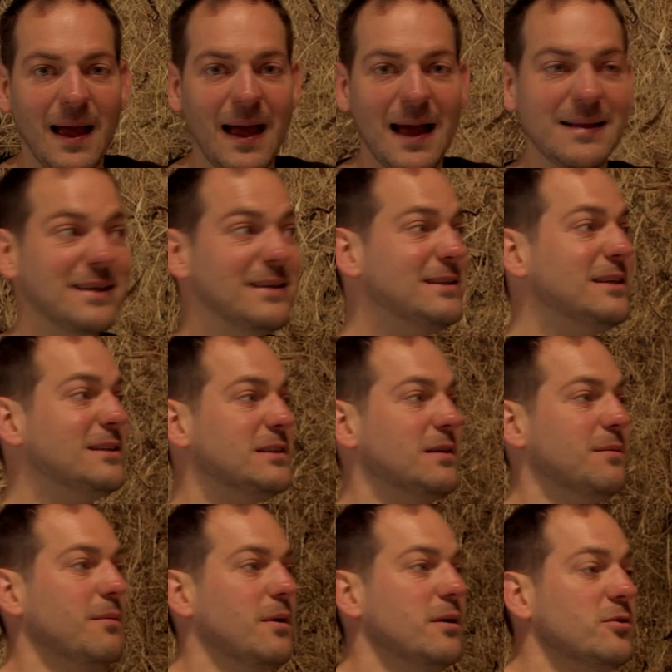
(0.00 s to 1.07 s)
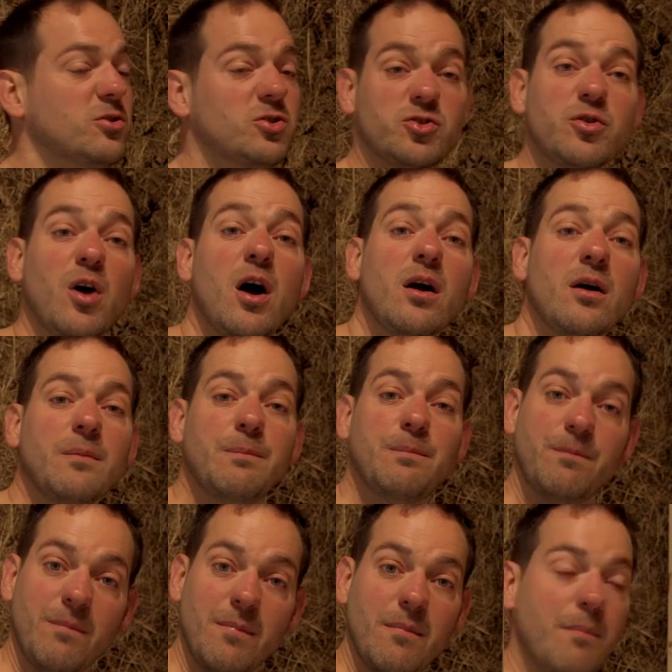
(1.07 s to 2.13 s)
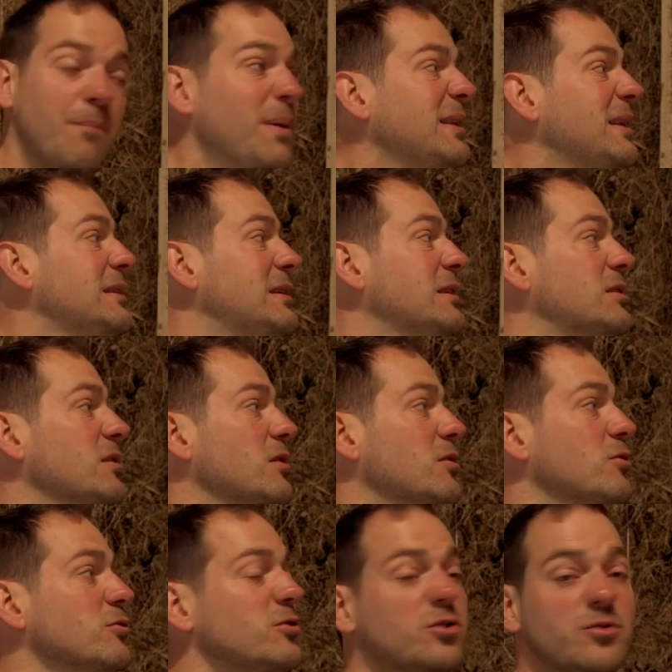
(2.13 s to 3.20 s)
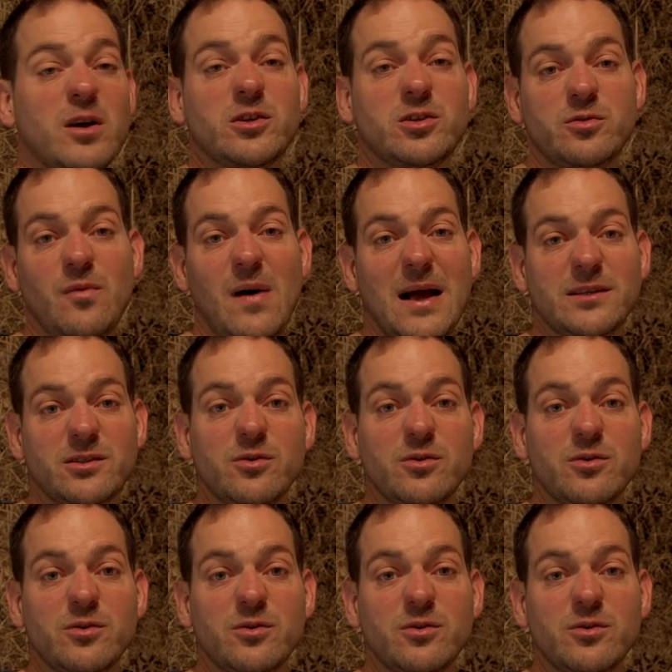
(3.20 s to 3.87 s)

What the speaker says: And this is straw, but this is construction-wise.